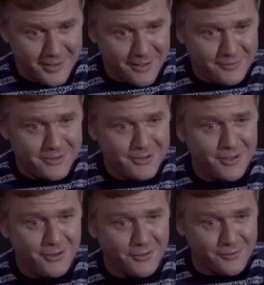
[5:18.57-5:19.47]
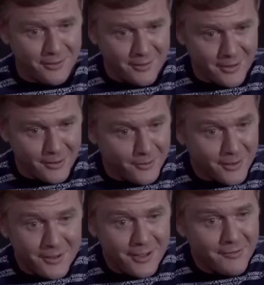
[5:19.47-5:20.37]
Pete Malloy was a police
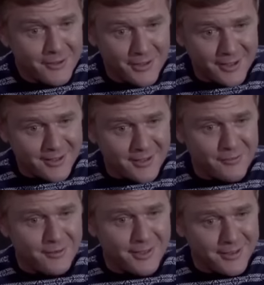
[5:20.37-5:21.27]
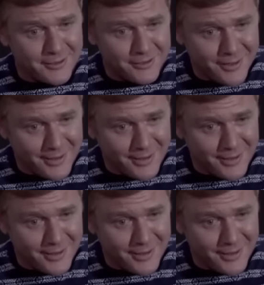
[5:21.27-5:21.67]
officer, just like Andy Taylor.